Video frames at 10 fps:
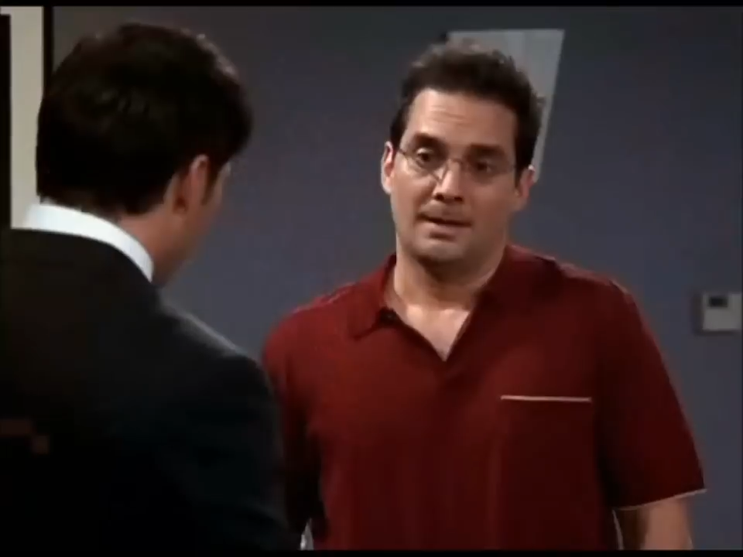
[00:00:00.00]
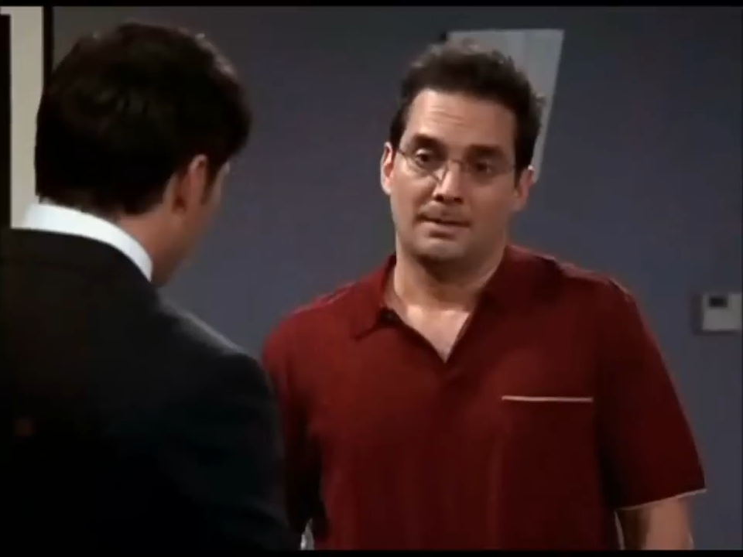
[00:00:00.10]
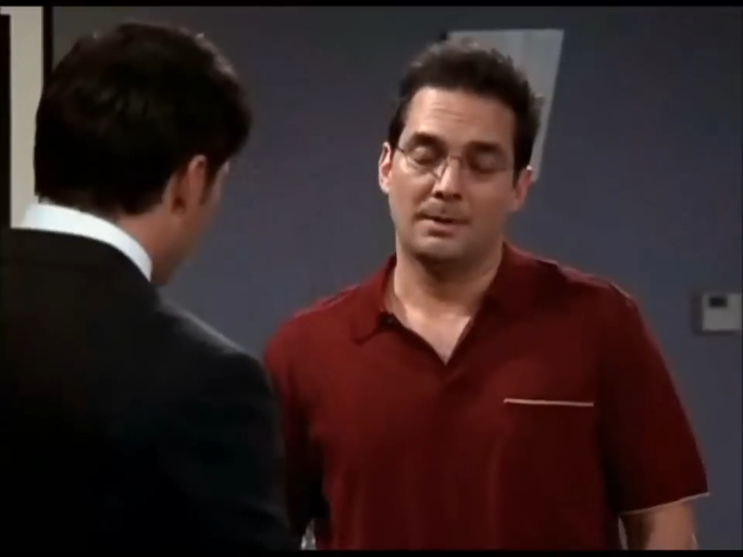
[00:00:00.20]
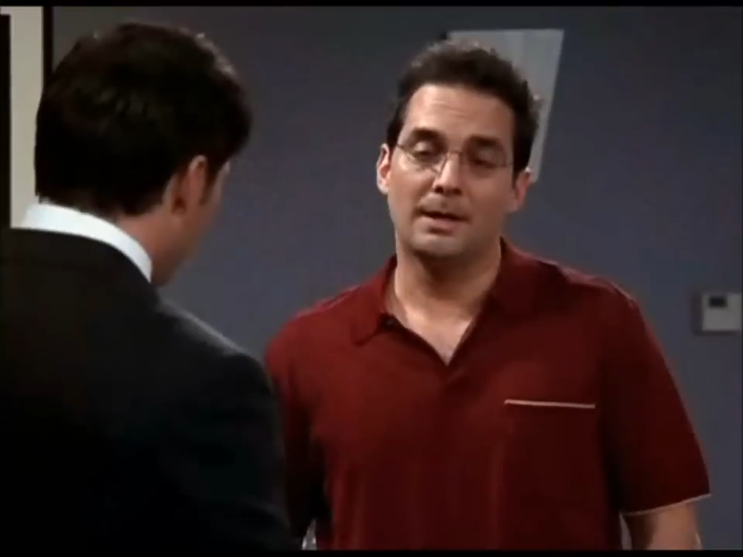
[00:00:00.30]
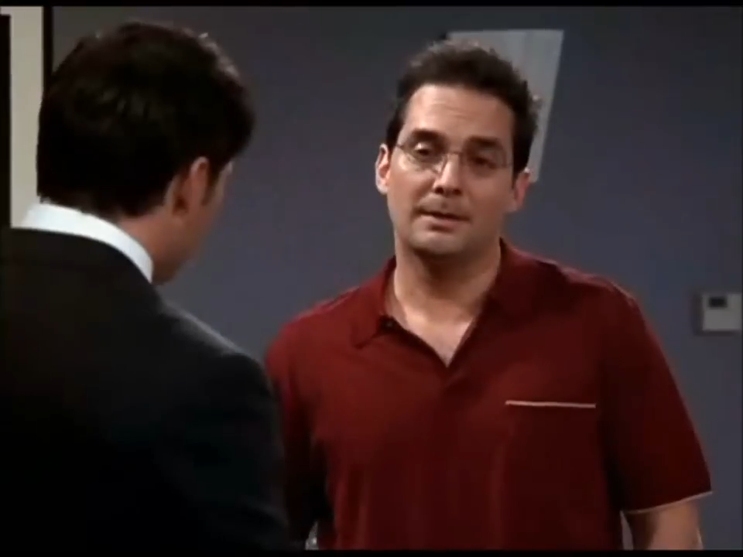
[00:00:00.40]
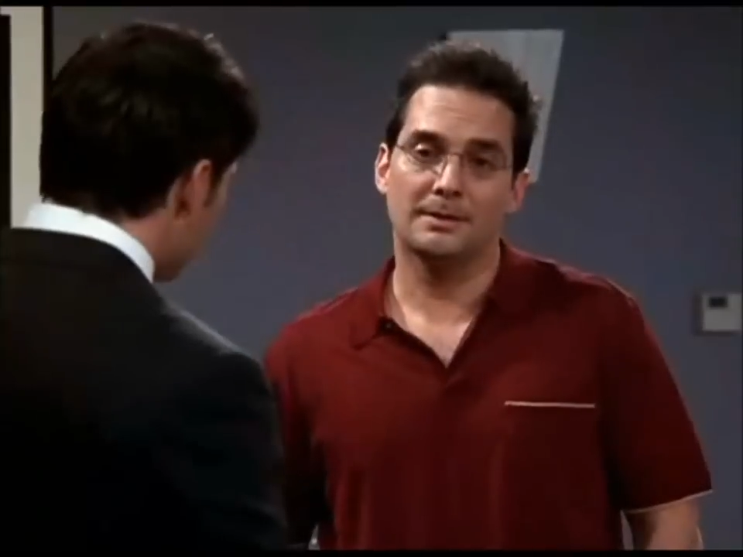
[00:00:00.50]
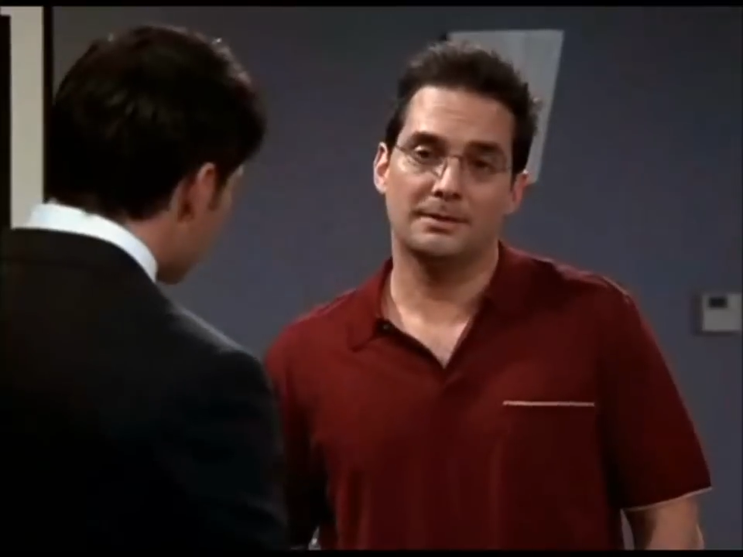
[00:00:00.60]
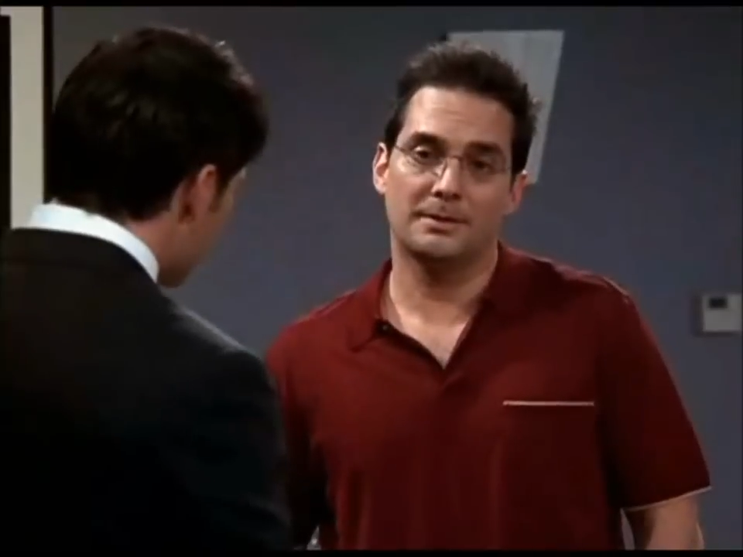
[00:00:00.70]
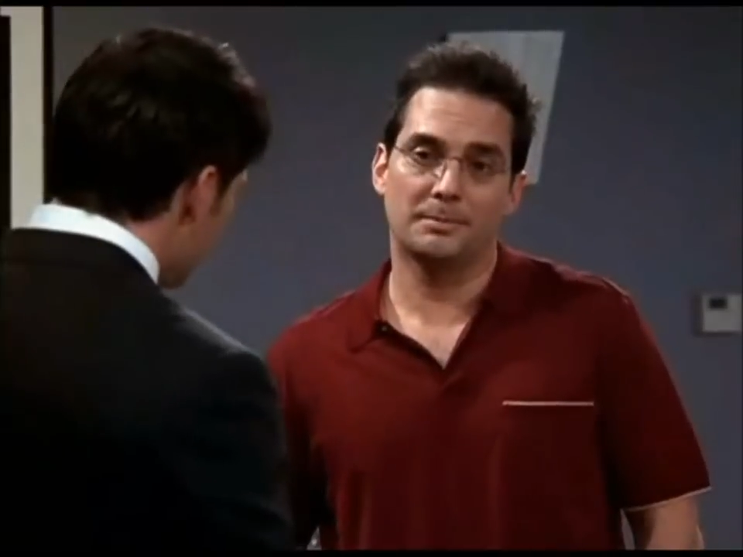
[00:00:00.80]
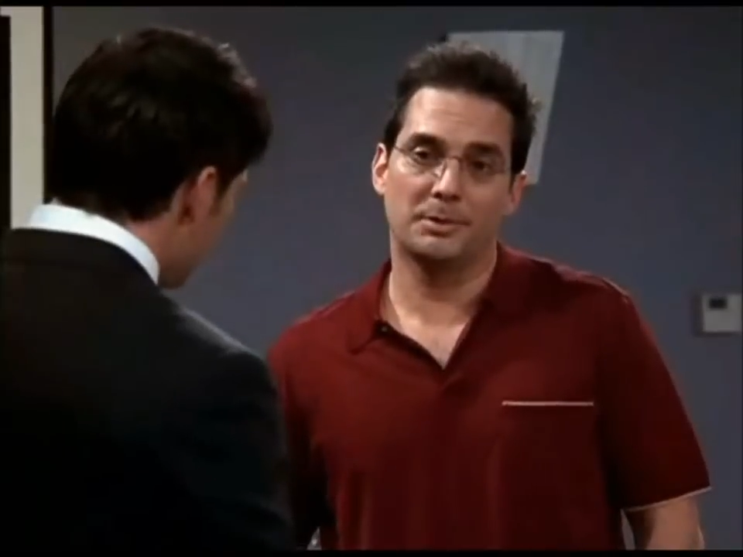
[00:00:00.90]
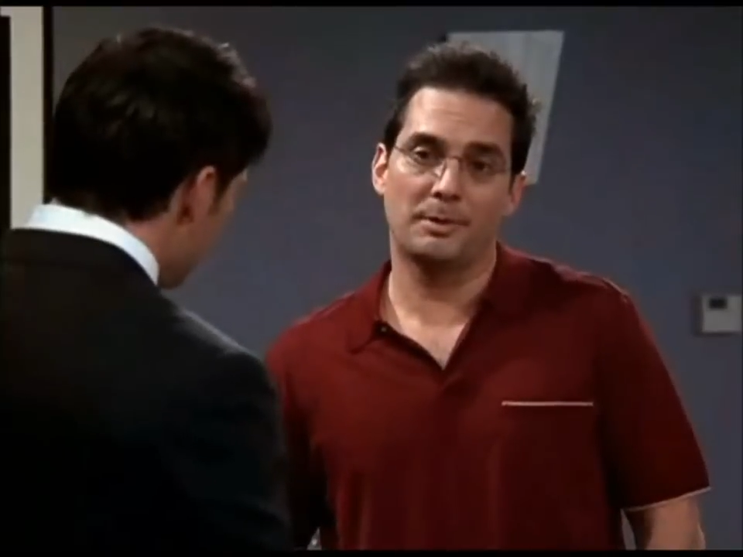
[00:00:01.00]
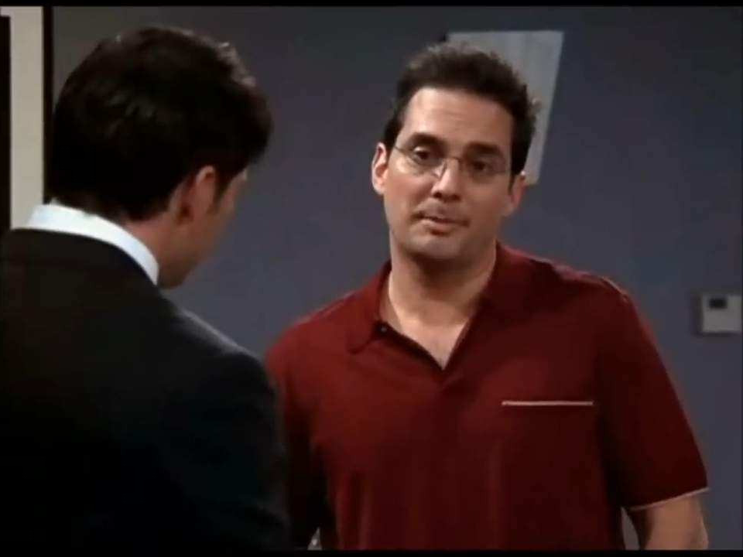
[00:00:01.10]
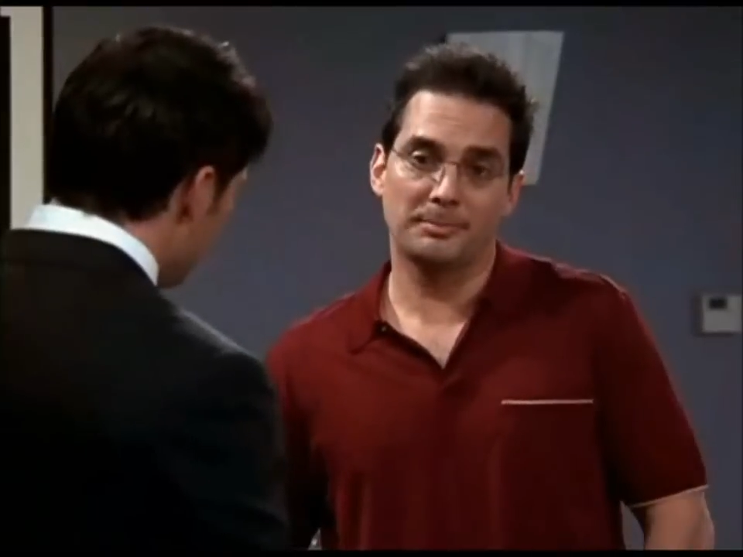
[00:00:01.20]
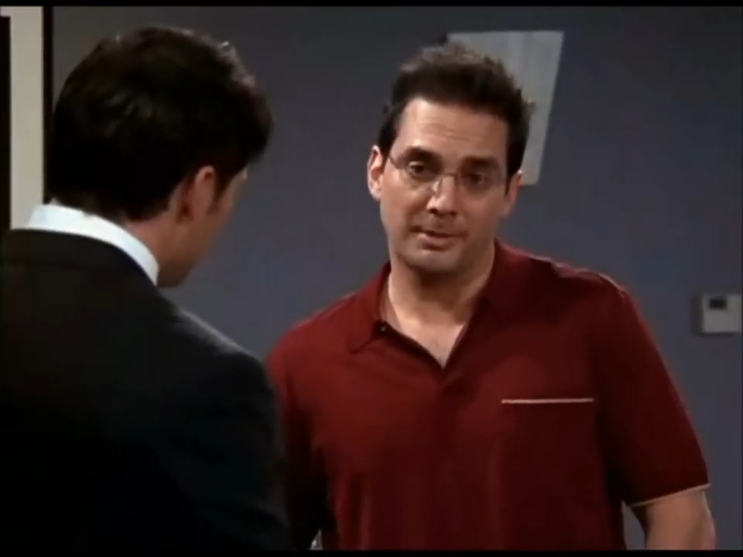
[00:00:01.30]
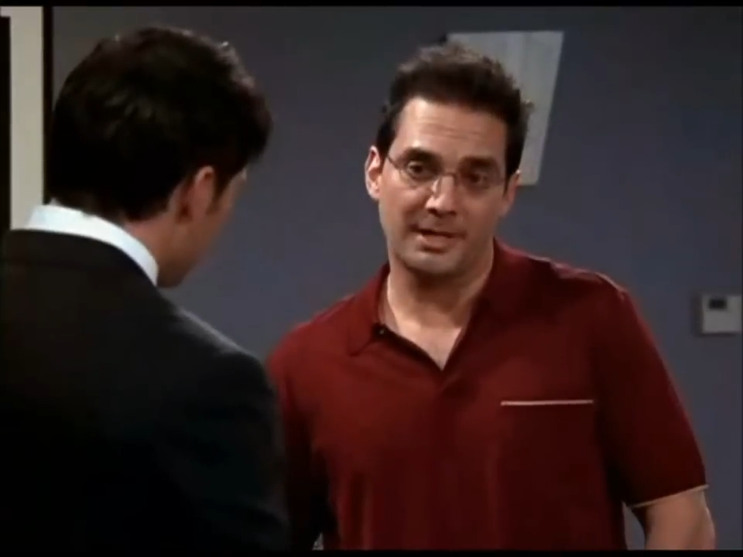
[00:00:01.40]
Well, there'll be
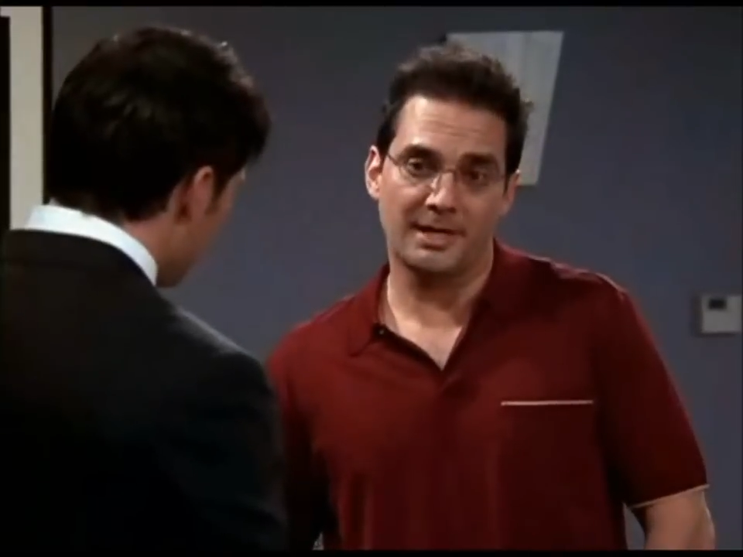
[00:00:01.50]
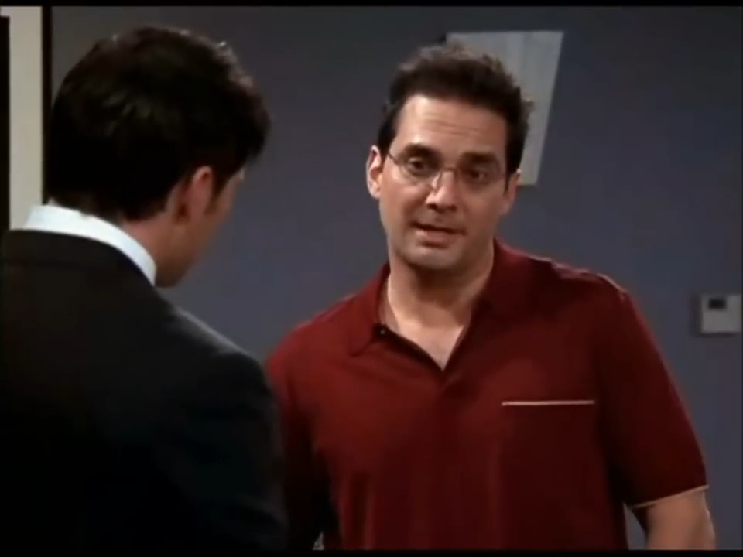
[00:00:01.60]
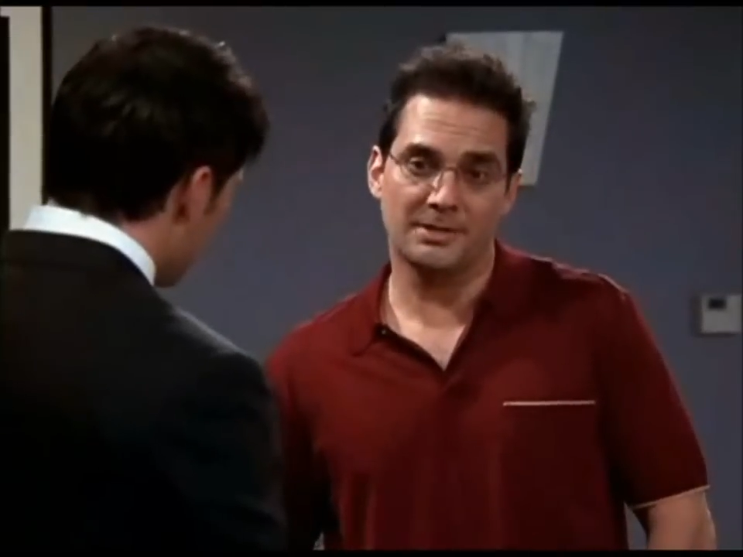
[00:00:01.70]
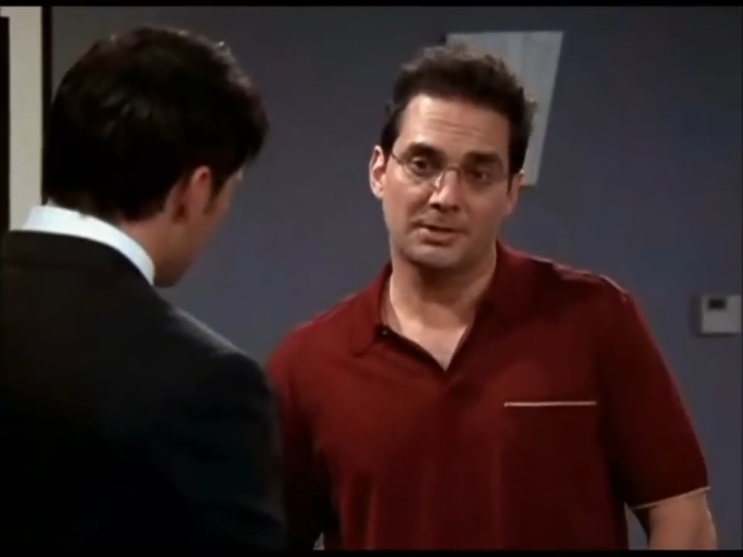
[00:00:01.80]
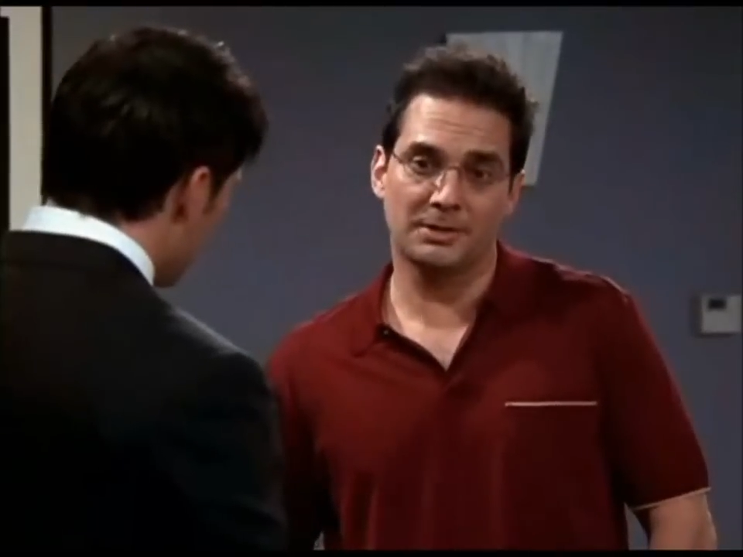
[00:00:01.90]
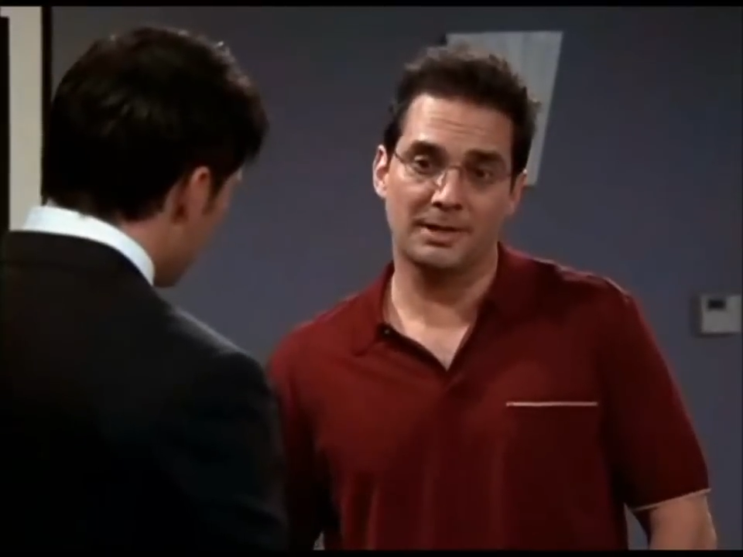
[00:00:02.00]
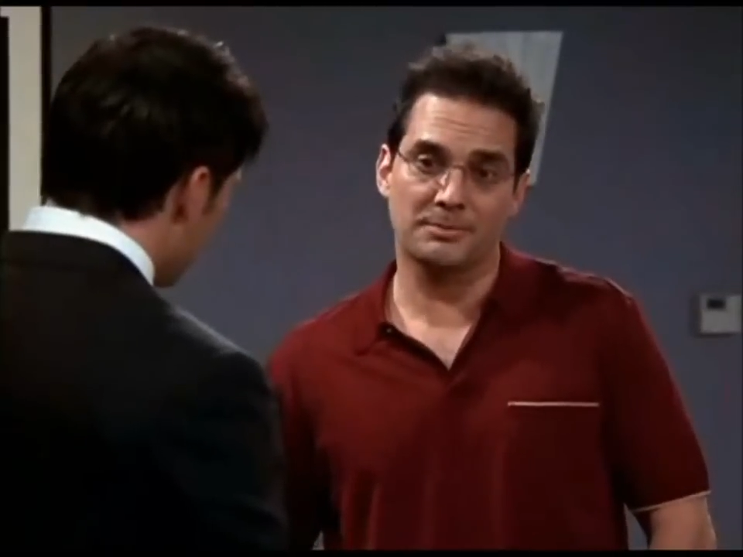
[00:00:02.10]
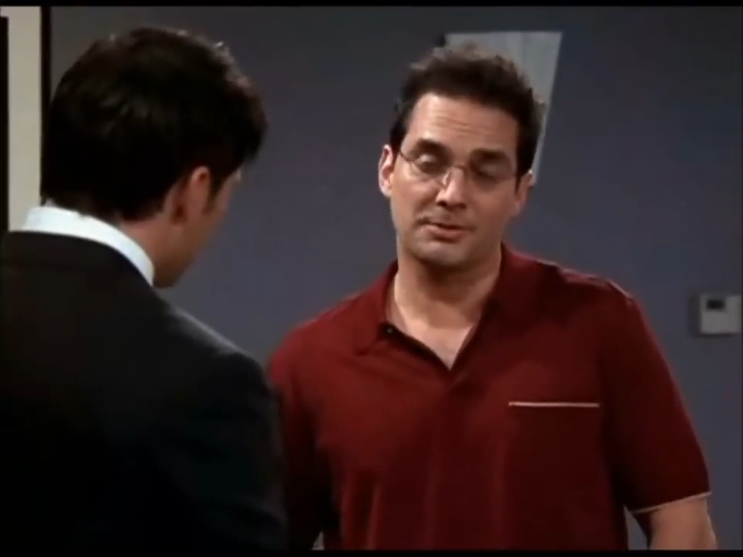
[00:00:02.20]
women in bikinis holding up the